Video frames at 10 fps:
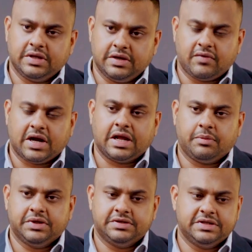then what
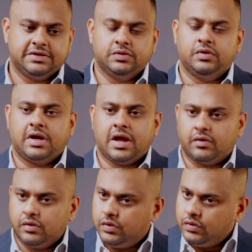happens is you don't have
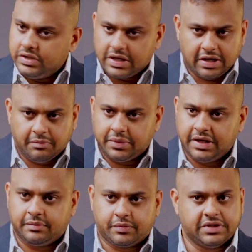to do the
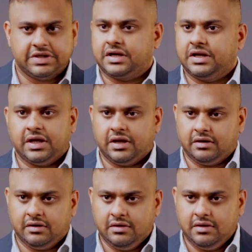complete project again.